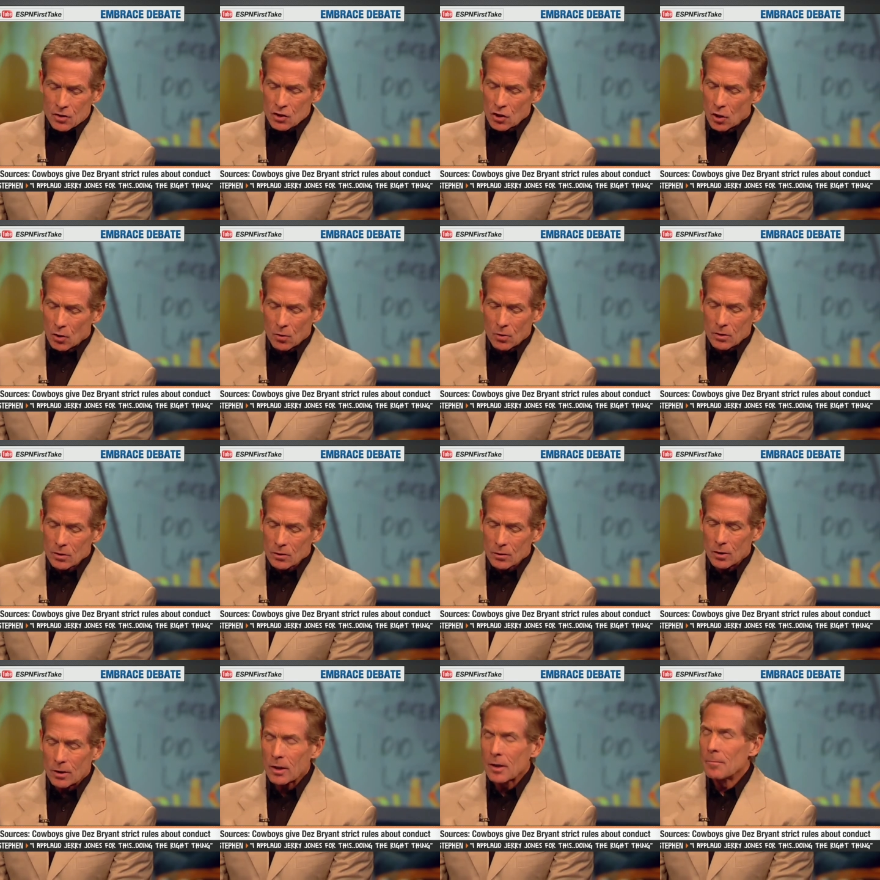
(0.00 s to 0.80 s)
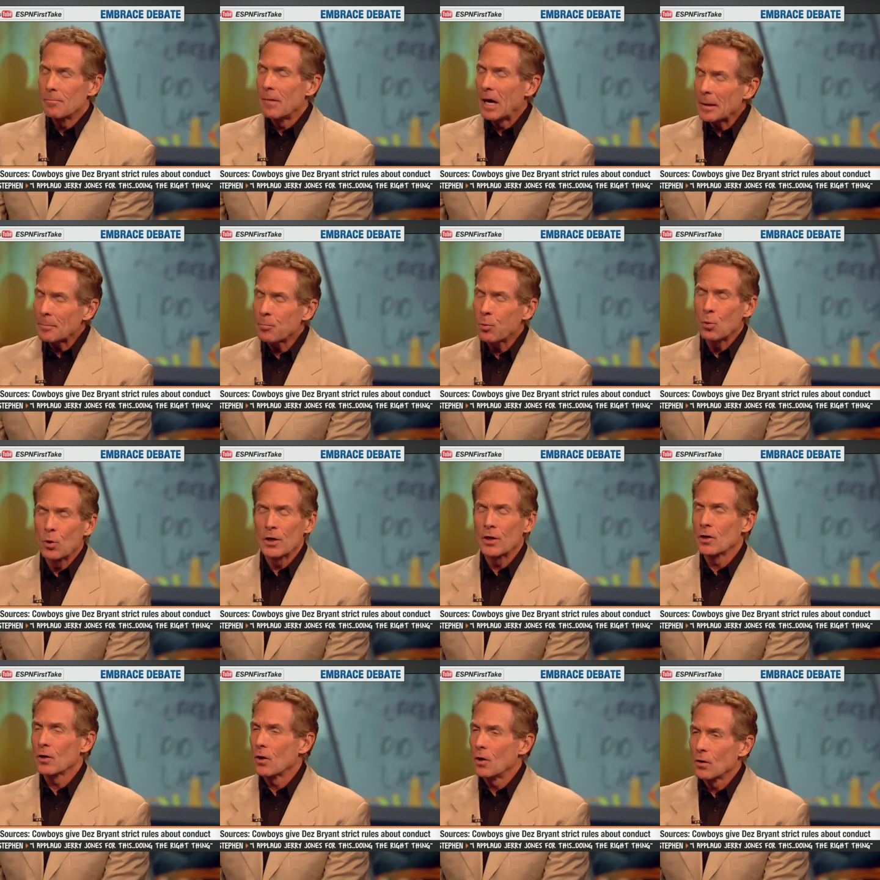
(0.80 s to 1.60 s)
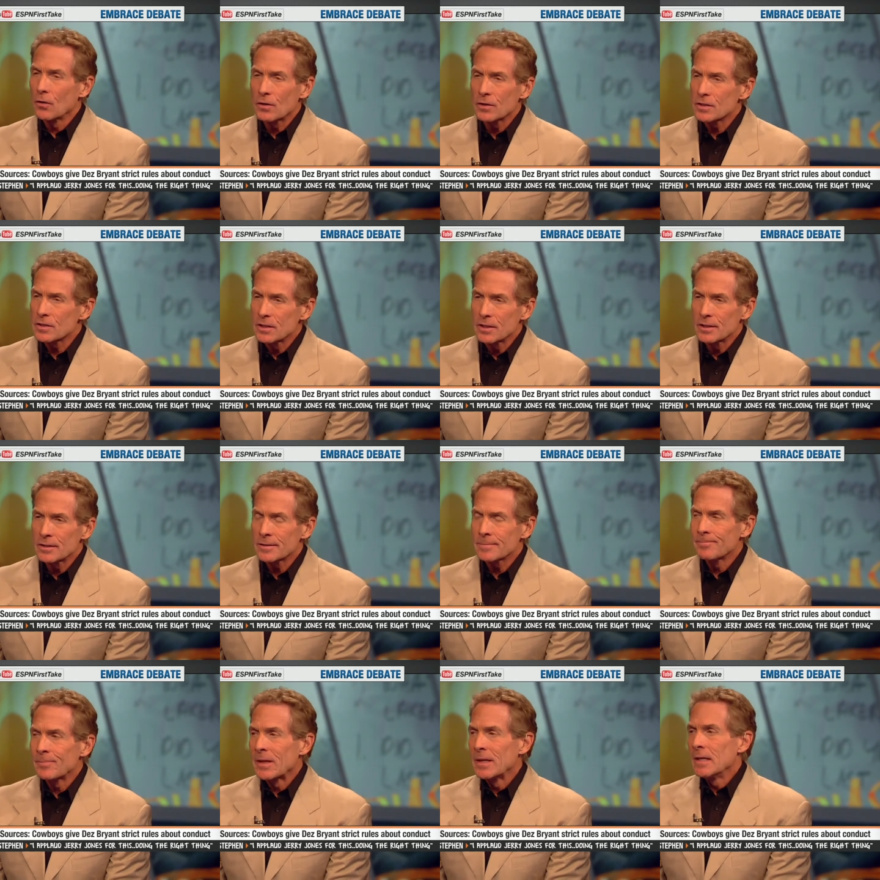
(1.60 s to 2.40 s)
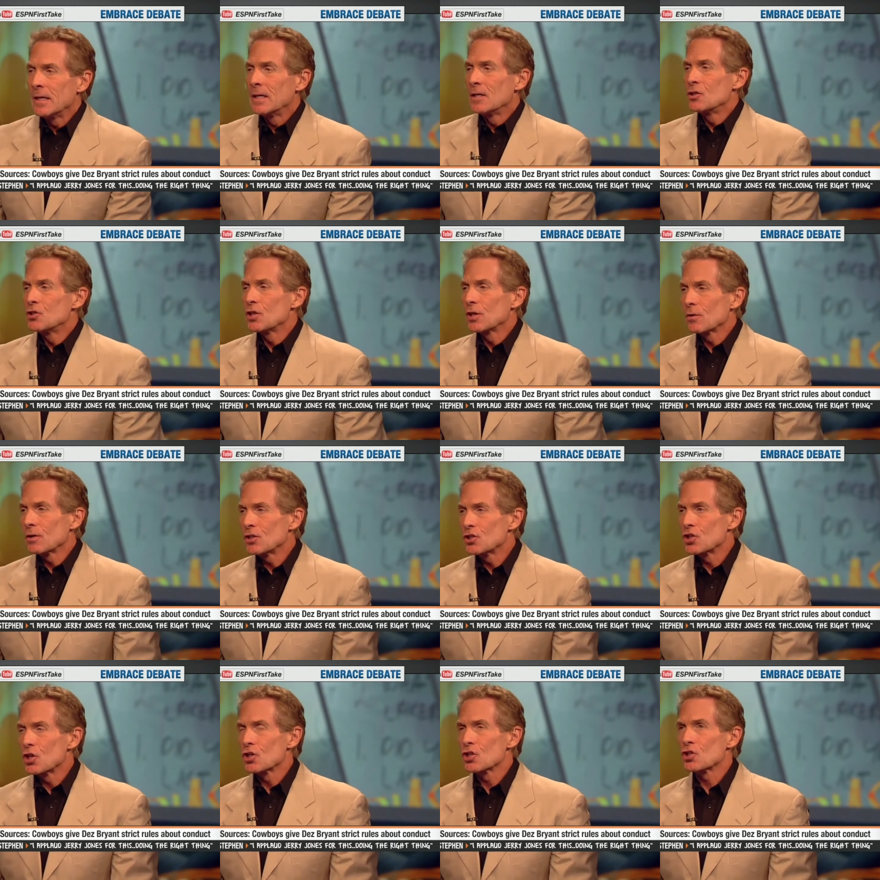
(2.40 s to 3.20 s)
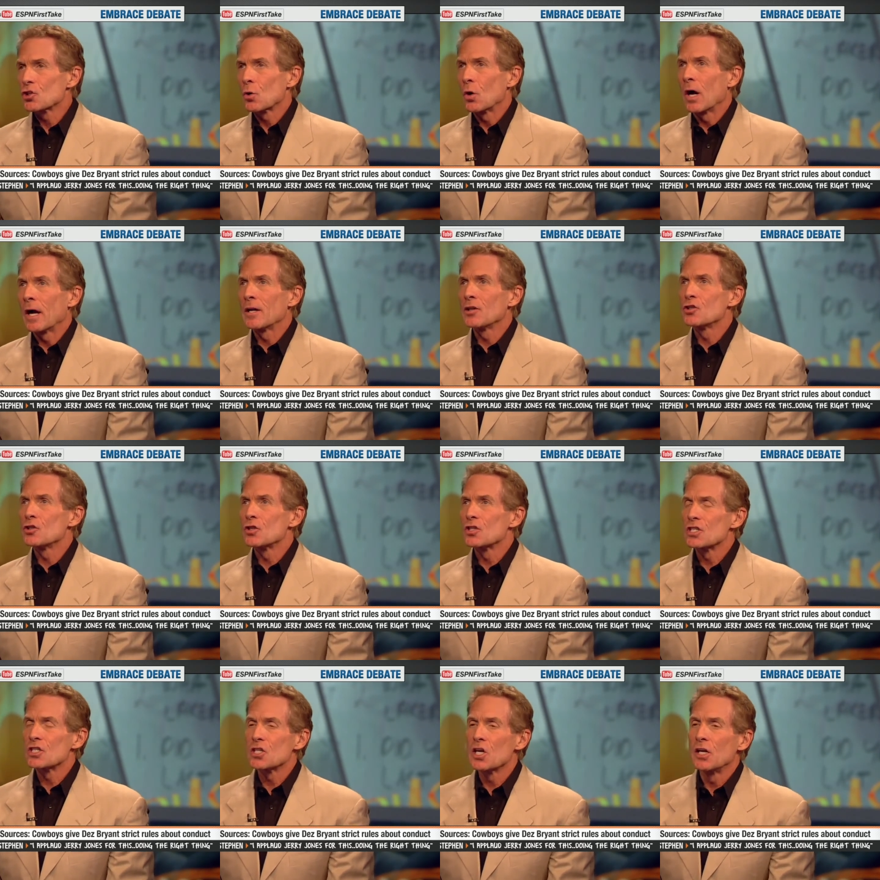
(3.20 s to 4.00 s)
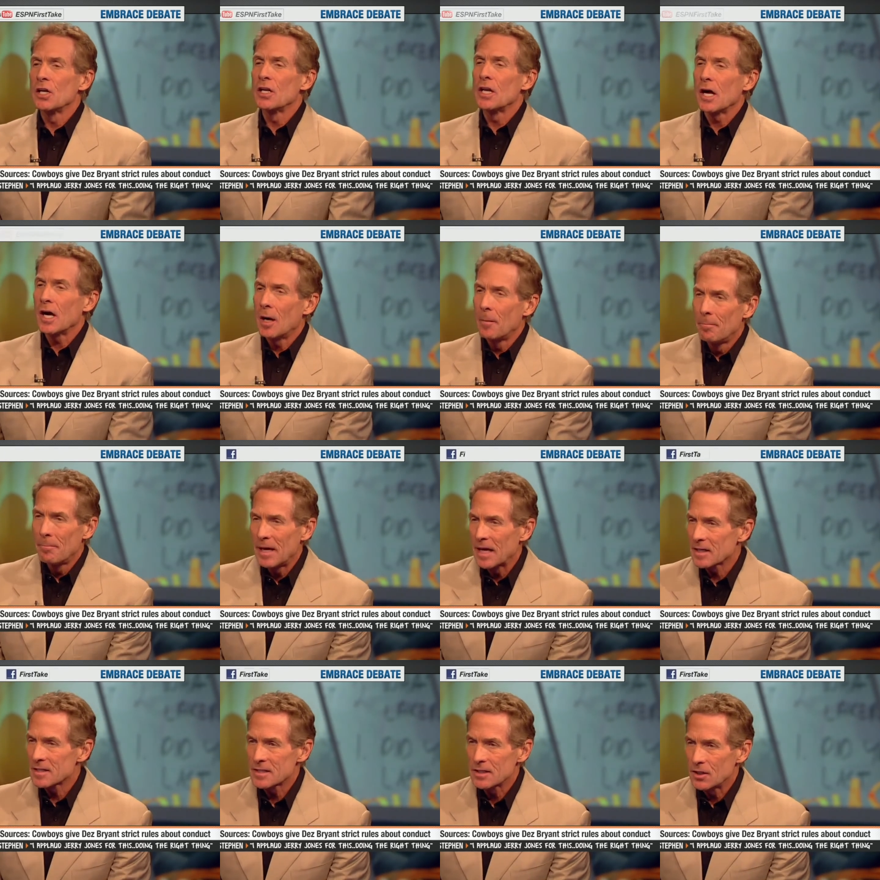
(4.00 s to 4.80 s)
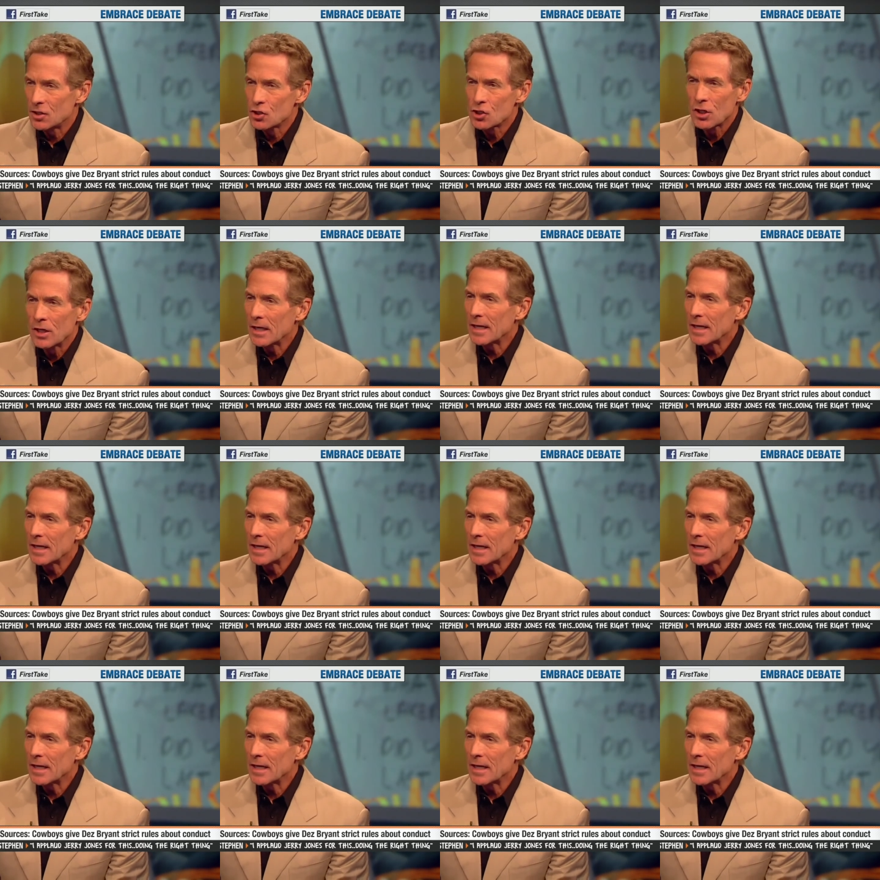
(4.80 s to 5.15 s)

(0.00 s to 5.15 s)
So, look, my point on all this is Jerry's just trying to send a message.